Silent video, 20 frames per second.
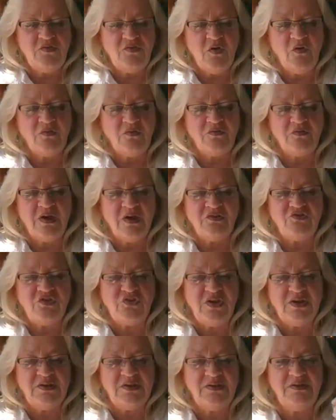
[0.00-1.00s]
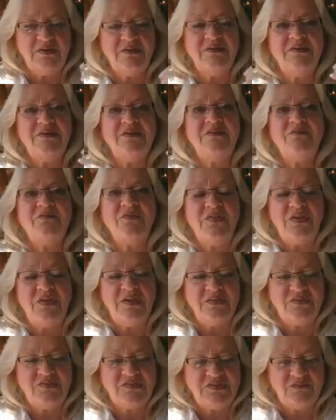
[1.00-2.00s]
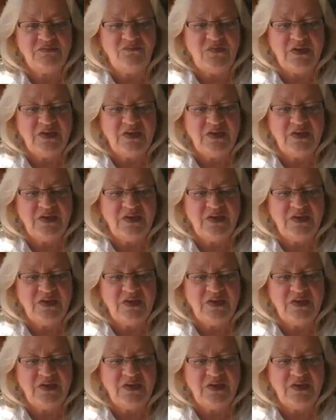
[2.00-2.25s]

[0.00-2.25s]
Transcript: Don't rush in for the instant